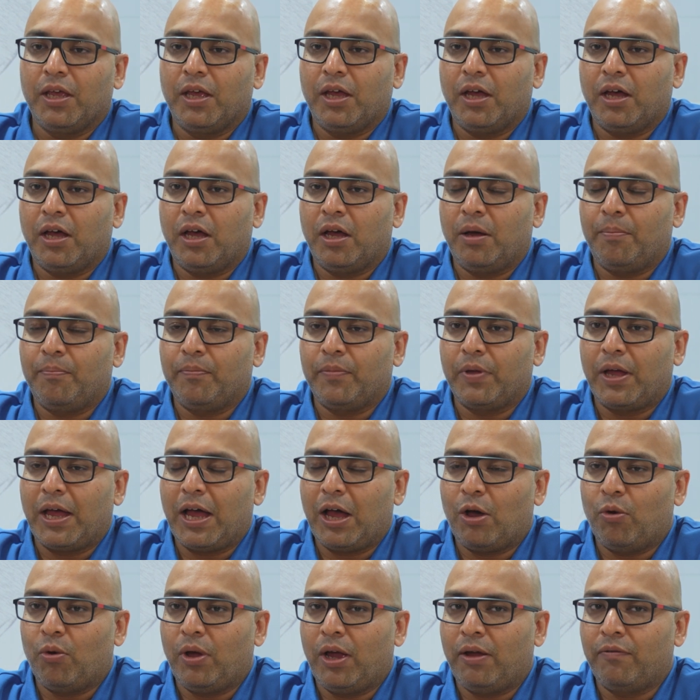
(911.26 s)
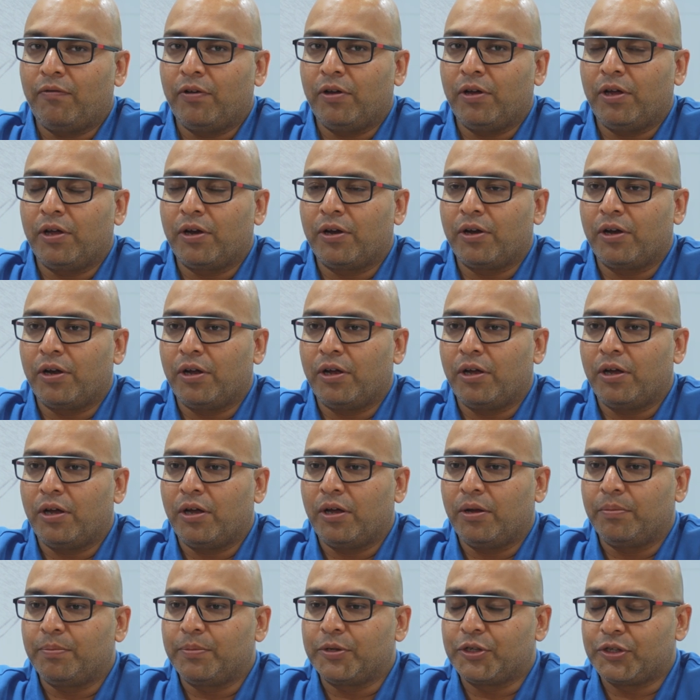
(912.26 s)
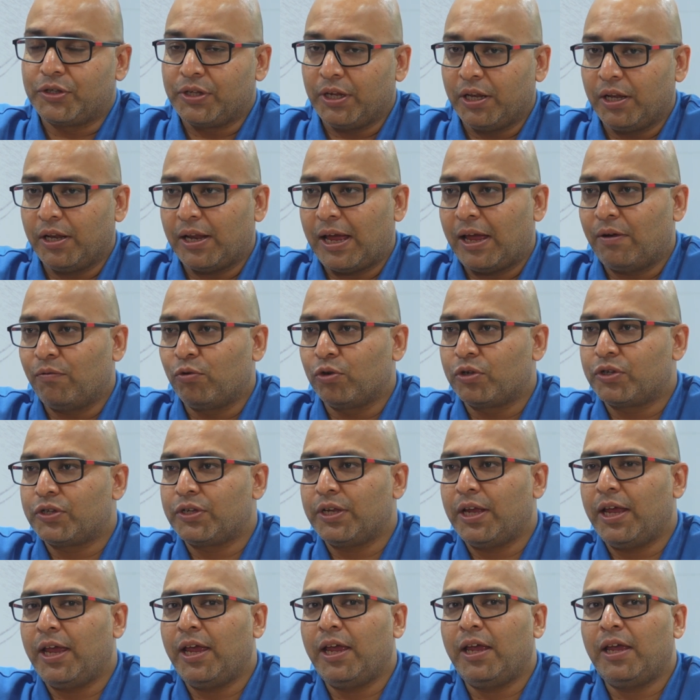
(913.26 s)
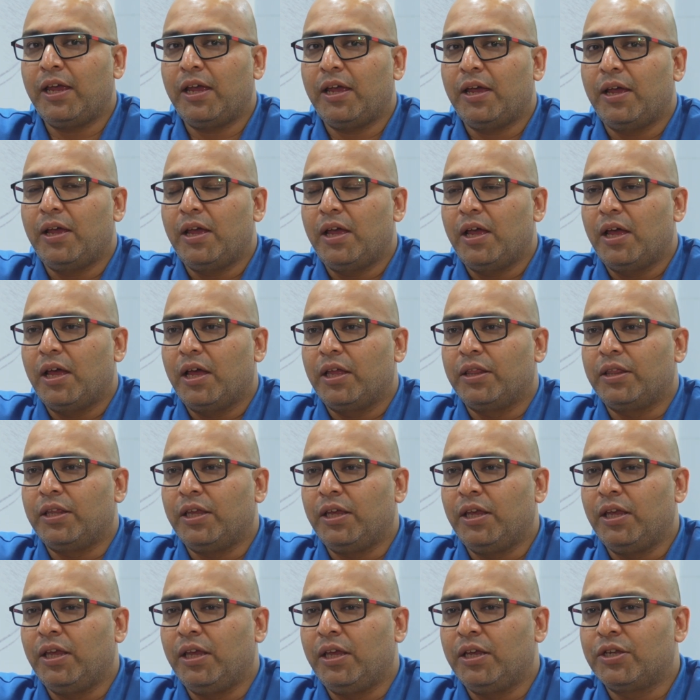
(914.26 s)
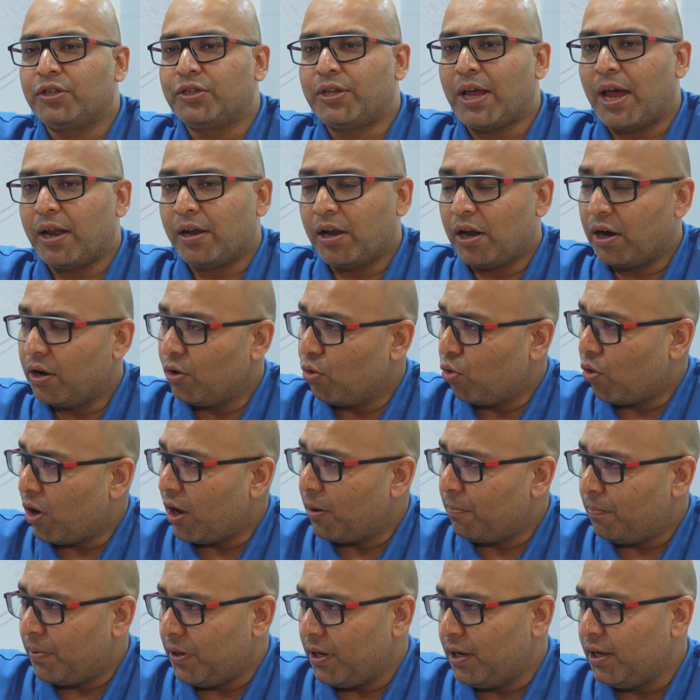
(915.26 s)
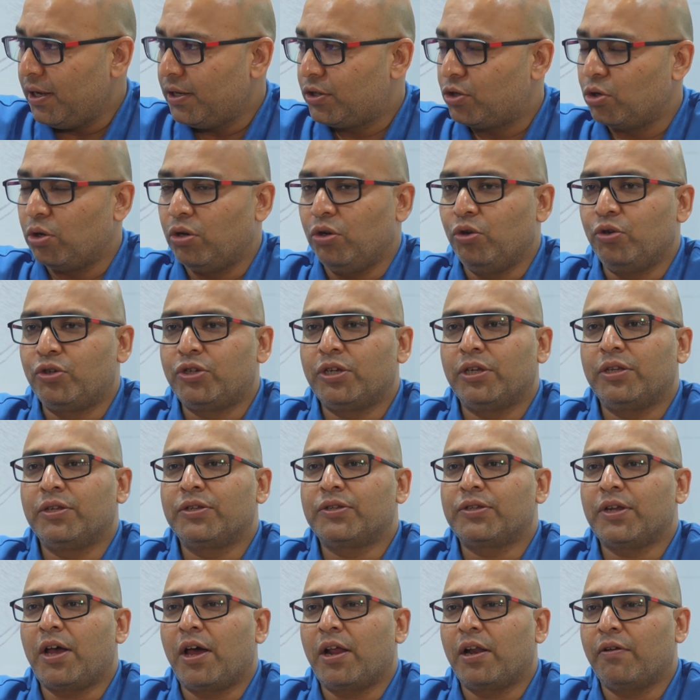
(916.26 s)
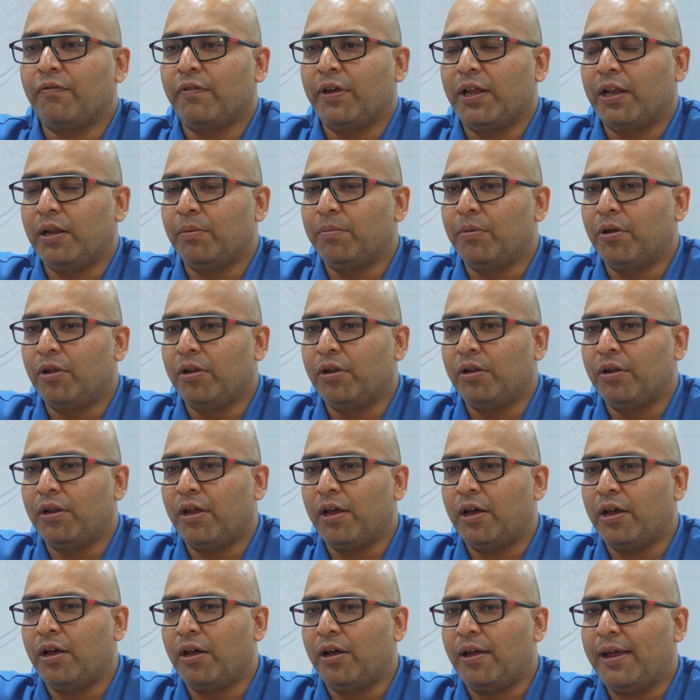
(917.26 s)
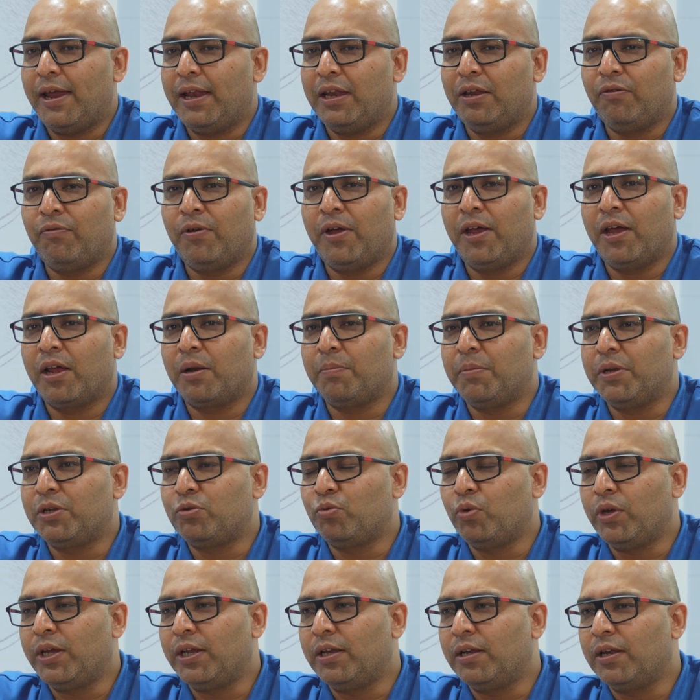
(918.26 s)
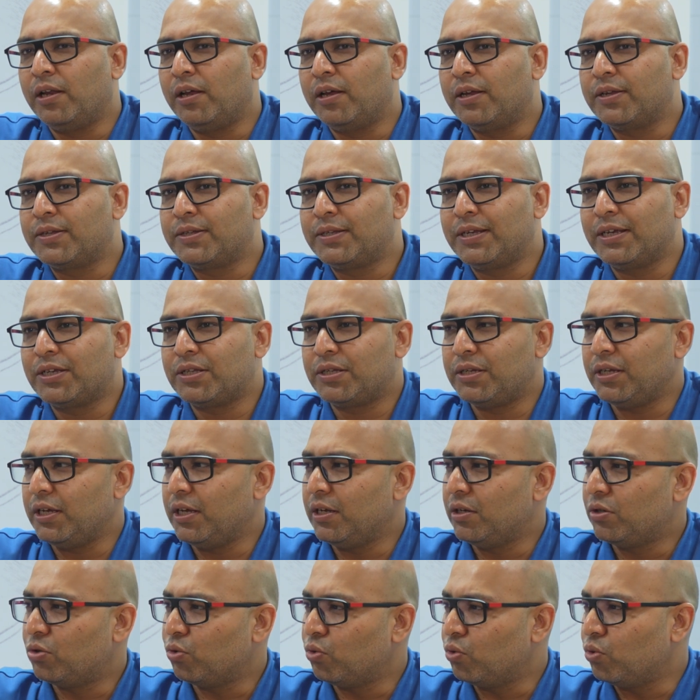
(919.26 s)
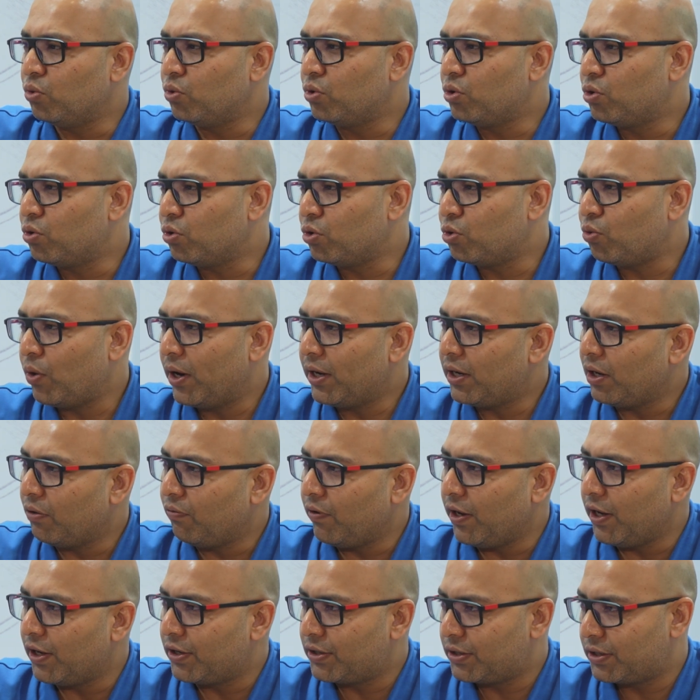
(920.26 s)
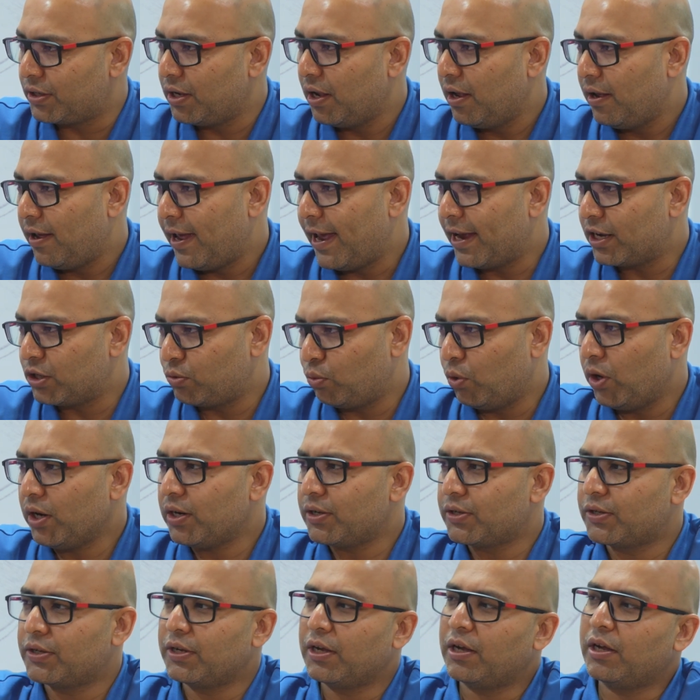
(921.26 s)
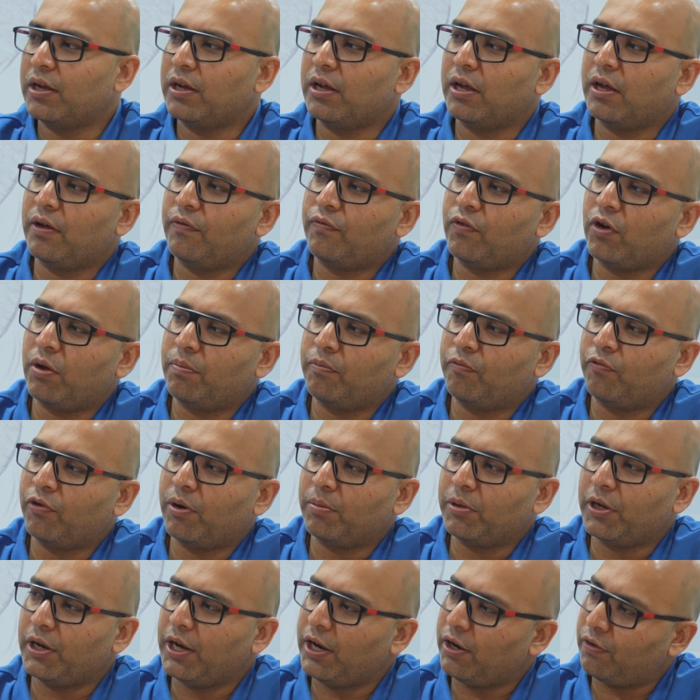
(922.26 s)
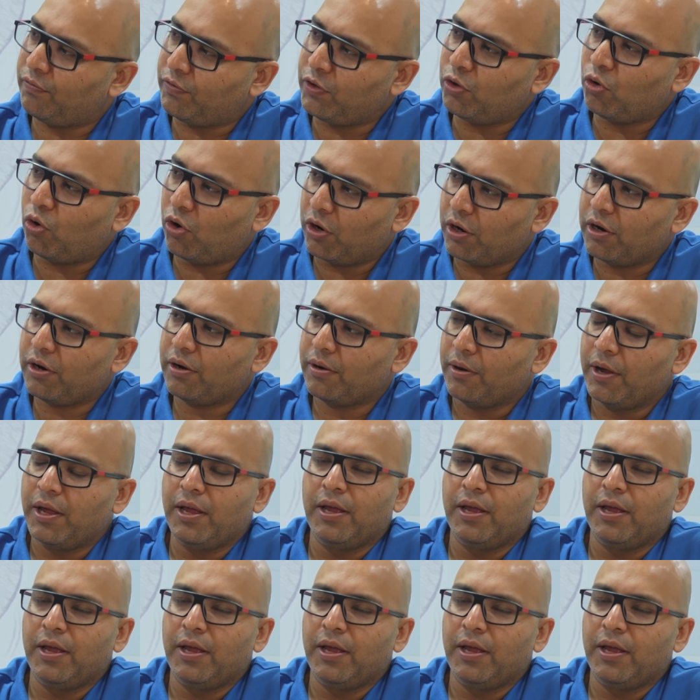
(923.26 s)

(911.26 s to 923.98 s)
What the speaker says: However, still I would say the standard OIP solutions are available anywhere between 16 to 20 weeks ex works from the date of the order.